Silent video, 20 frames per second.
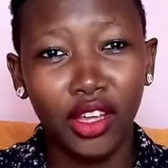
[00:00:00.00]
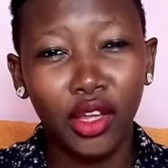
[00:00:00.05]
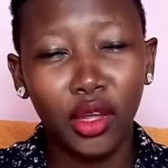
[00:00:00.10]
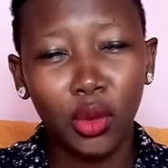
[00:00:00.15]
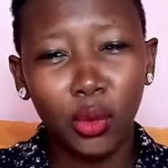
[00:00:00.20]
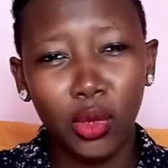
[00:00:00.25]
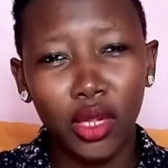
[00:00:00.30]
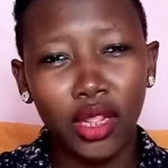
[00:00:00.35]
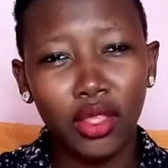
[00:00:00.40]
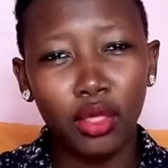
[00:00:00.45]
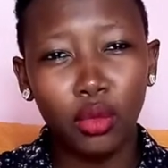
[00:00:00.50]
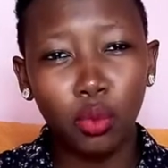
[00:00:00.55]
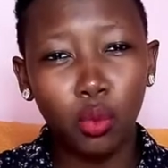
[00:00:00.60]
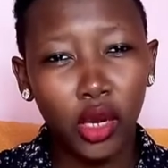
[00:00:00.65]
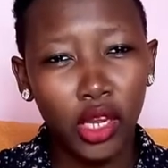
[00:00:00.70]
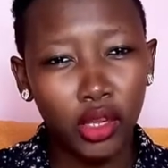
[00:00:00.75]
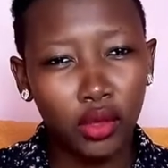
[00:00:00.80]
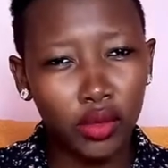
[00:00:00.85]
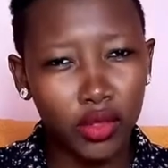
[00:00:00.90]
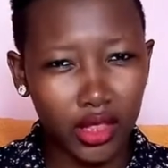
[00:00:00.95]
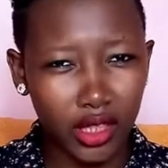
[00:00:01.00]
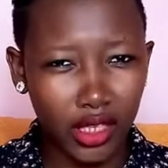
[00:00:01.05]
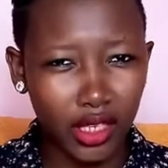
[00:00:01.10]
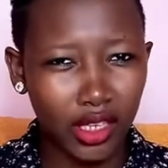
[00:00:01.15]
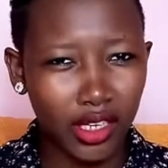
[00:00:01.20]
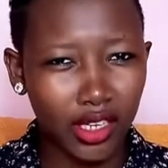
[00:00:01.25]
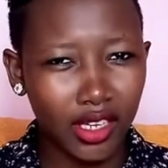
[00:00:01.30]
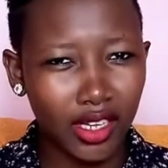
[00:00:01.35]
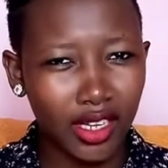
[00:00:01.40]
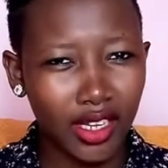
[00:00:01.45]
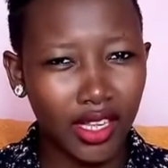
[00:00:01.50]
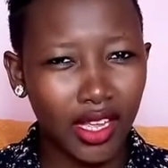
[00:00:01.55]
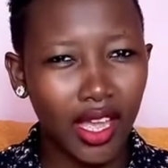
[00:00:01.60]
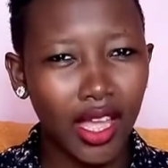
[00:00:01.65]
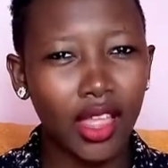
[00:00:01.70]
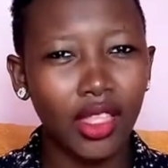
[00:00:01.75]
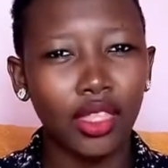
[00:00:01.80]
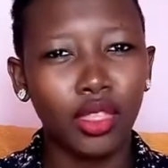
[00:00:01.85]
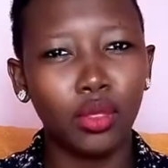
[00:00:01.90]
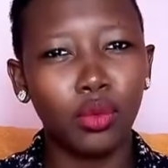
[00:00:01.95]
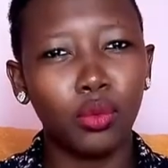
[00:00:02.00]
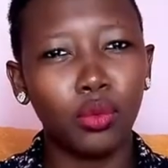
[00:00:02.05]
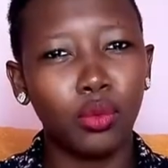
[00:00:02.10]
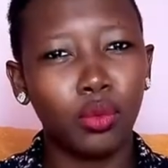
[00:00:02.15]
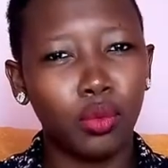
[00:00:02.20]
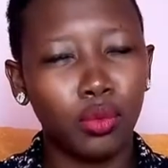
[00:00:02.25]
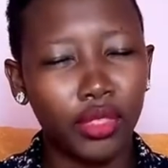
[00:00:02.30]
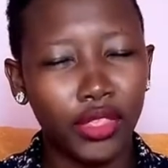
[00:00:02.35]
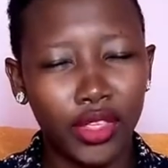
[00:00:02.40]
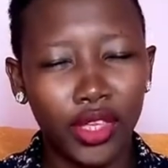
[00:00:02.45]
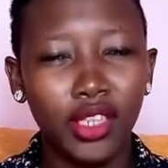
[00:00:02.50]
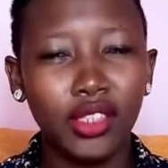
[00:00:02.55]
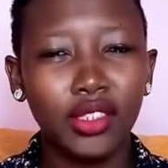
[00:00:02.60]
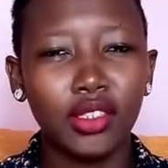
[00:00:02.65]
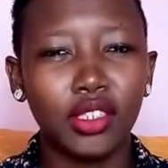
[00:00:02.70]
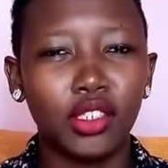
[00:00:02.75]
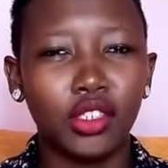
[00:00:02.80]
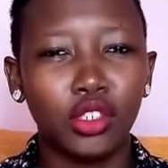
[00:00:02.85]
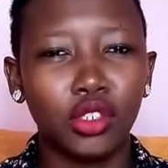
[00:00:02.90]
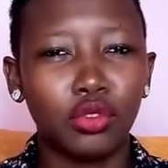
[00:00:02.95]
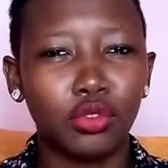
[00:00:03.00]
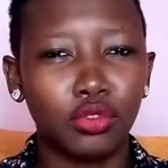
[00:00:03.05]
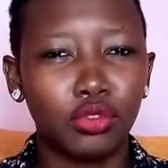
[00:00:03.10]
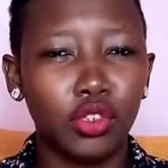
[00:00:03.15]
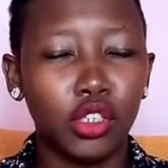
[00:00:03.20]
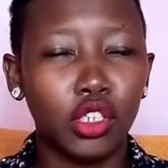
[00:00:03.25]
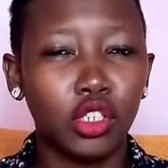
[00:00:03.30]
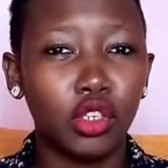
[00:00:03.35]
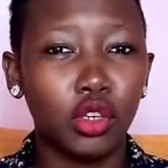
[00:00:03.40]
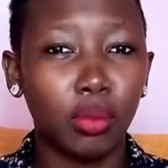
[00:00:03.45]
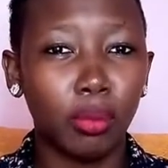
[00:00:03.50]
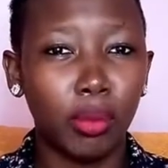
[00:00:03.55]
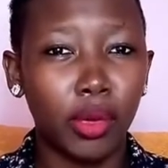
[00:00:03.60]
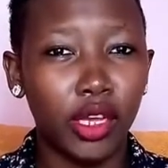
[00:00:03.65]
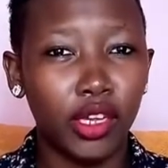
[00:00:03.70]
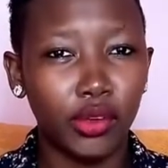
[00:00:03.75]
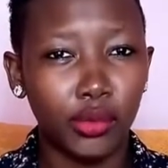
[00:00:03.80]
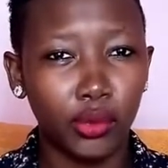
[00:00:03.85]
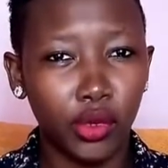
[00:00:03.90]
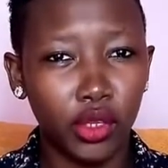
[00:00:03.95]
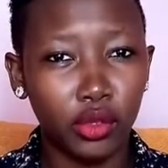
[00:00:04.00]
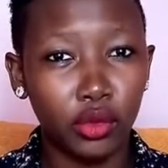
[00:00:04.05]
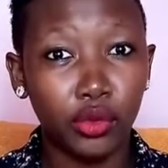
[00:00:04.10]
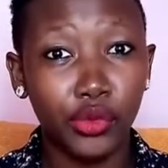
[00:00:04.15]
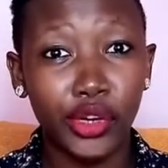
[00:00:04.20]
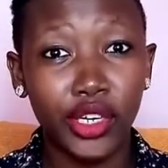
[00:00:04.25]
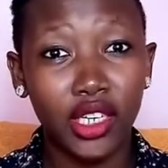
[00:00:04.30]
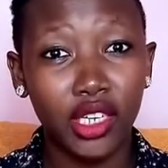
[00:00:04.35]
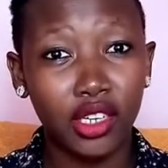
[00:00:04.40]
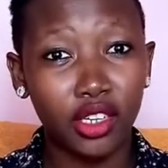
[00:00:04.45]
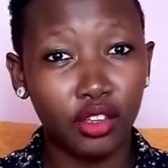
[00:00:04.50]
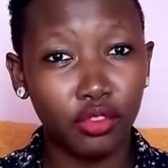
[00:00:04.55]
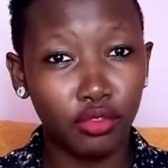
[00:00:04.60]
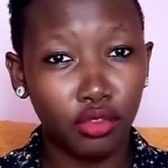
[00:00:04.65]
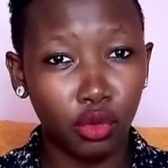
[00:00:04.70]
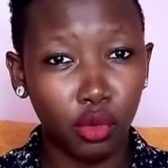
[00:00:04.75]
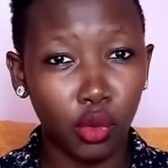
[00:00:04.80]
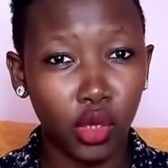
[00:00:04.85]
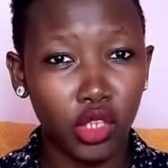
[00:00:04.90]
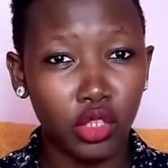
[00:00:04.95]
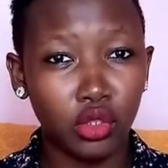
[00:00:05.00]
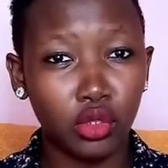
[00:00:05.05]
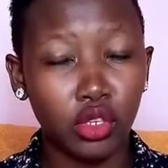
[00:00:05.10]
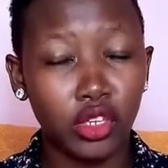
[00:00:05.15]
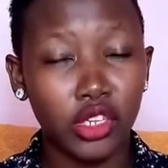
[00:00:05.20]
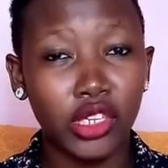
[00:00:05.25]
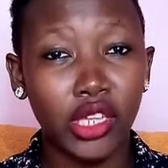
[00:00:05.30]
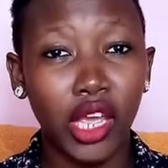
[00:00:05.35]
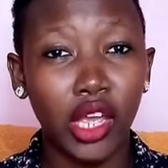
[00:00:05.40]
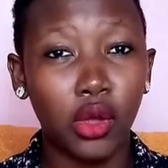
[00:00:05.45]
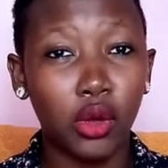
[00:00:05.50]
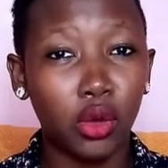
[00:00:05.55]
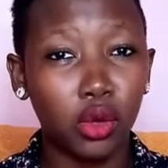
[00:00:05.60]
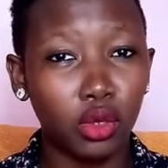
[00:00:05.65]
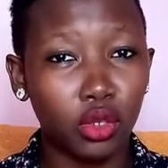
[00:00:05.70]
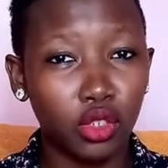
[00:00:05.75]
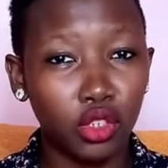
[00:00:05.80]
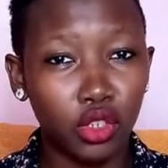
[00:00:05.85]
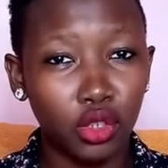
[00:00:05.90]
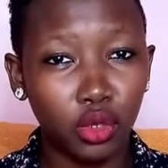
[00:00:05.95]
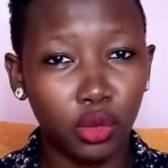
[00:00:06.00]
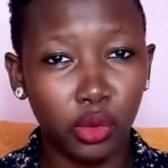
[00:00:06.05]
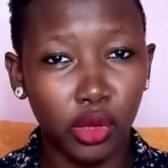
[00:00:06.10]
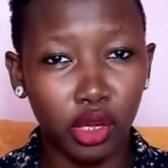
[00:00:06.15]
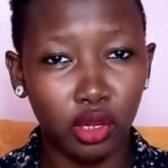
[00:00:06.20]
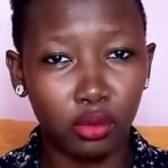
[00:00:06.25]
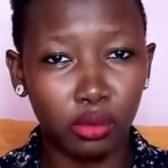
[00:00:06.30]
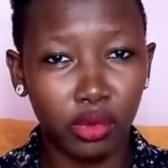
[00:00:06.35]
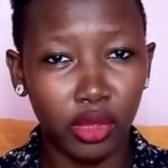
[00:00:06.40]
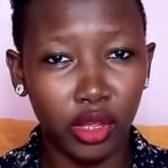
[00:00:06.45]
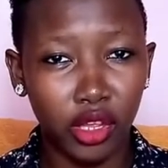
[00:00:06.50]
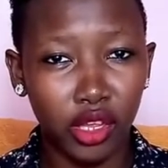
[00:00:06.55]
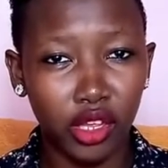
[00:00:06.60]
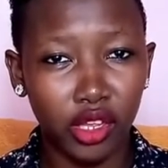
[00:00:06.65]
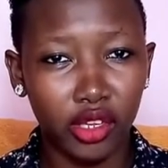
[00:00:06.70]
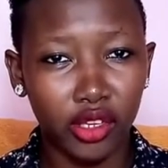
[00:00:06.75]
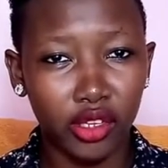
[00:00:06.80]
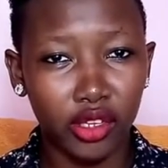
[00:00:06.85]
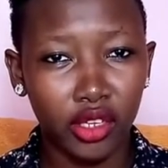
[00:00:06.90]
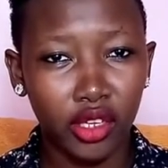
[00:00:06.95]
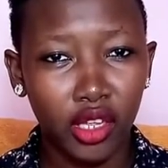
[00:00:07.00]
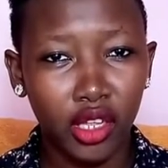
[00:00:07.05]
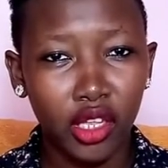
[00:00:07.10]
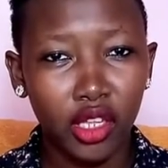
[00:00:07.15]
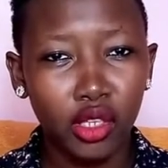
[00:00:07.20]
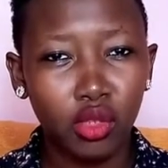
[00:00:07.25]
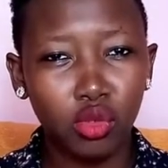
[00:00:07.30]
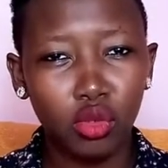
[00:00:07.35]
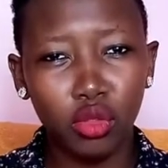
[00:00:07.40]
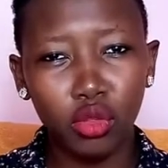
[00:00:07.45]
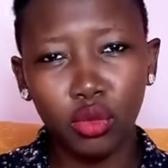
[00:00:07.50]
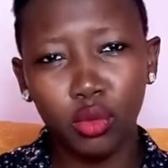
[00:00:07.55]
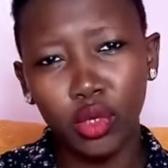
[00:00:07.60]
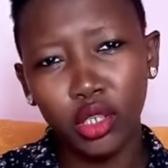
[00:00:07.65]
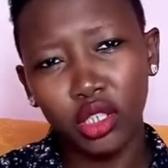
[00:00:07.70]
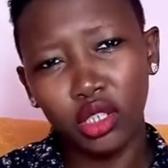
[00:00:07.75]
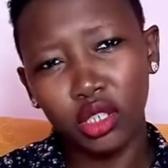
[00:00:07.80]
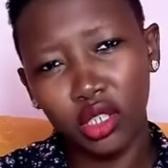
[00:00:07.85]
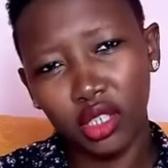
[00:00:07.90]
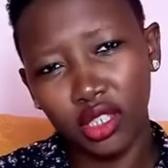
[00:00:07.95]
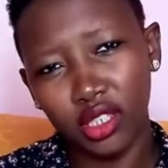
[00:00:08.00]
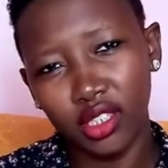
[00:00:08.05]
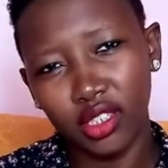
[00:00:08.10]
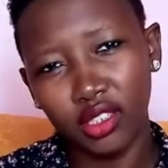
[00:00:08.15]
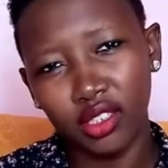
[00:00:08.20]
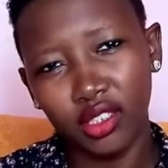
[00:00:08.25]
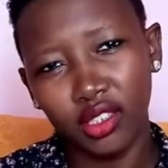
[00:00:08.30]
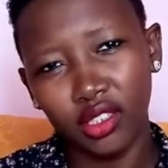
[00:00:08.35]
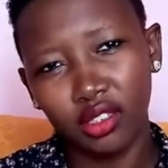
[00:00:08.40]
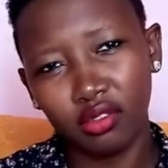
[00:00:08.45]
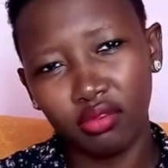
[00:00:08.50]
well the way you think and the things that you fill your mind with greatly influence your psychological well-being so the question is